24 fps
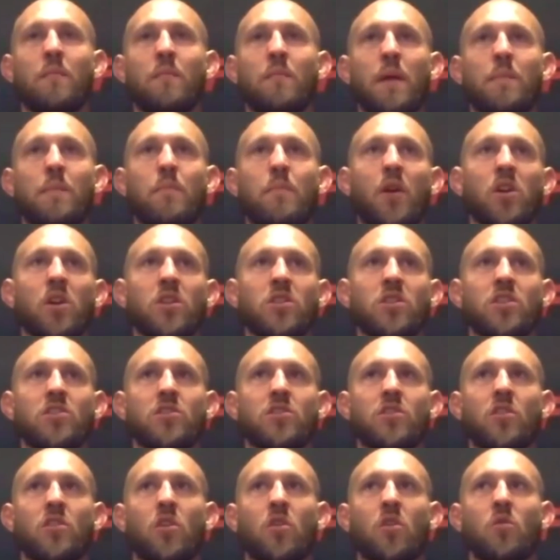my punches,
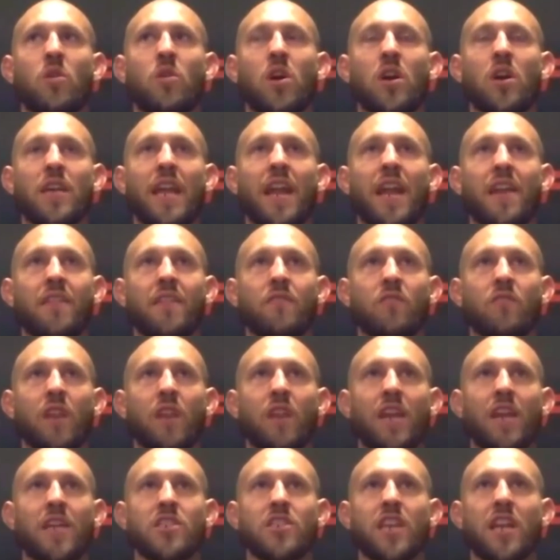you know, uh, get in
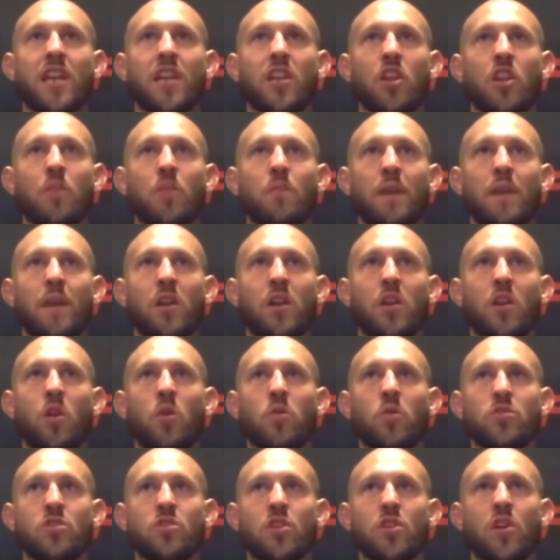range, get a little bit
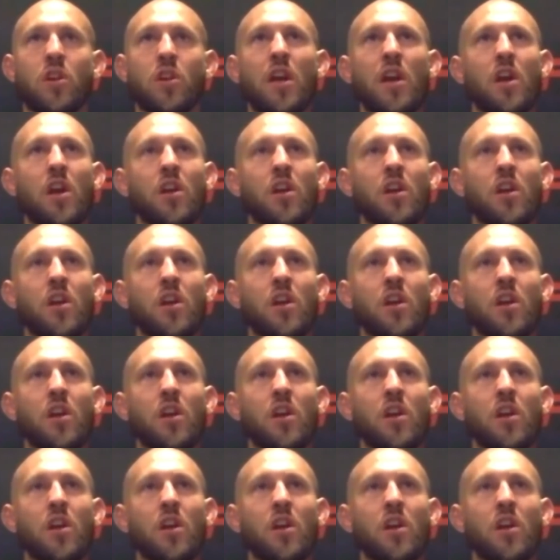closer.